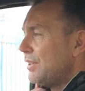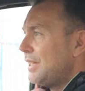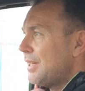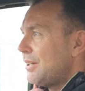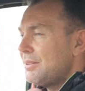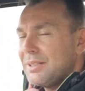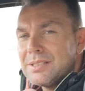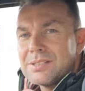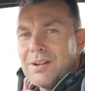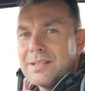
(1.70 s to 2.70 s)
video
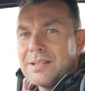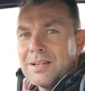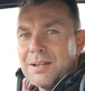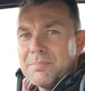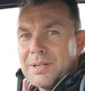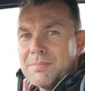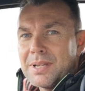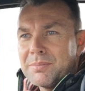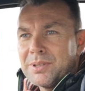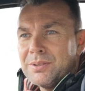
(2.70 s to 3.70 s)
inside uh, a
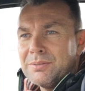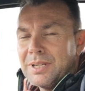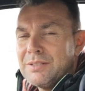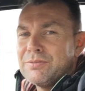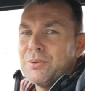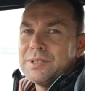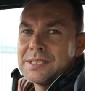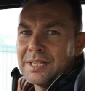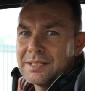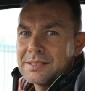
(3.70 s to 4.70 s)
BMW
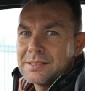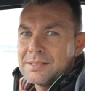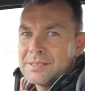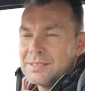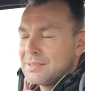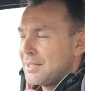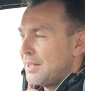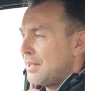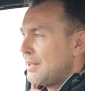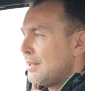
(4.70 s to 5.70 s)
E46. This is
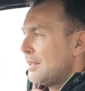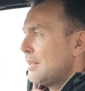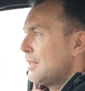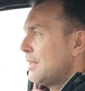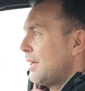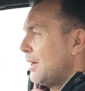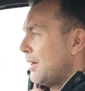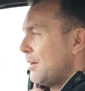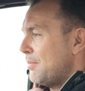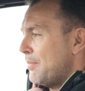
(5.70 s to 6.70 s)
uh,
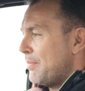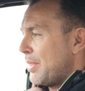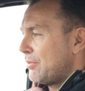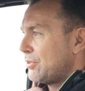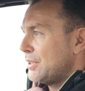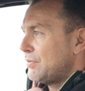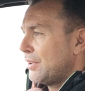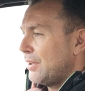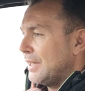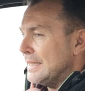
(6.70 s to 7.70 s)
um, the
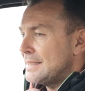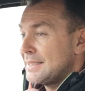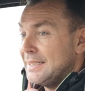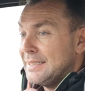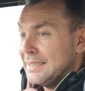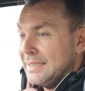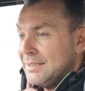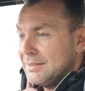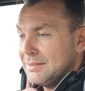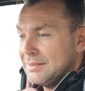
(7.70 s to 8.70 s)
330 CD
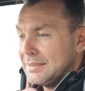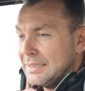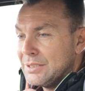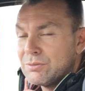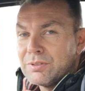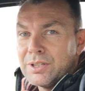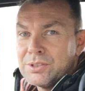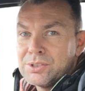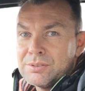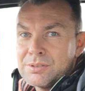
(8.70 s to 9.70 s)
diesel
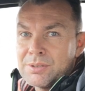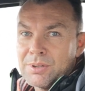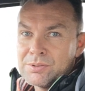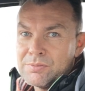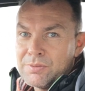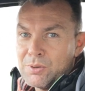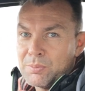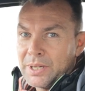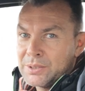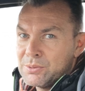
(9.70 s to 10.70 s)
version, 204
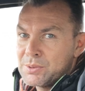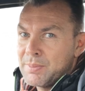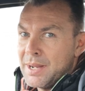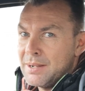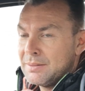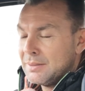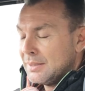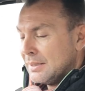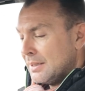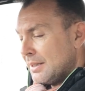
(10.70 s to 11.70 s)
brake horsepower,
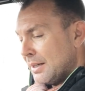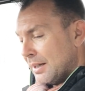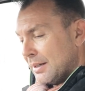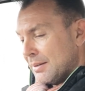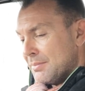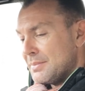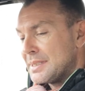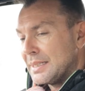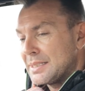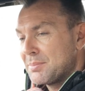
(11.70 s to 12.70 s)
um,
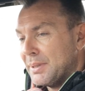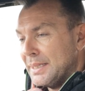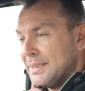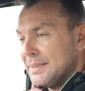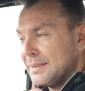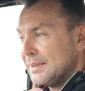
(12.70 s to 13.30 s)
6 speed.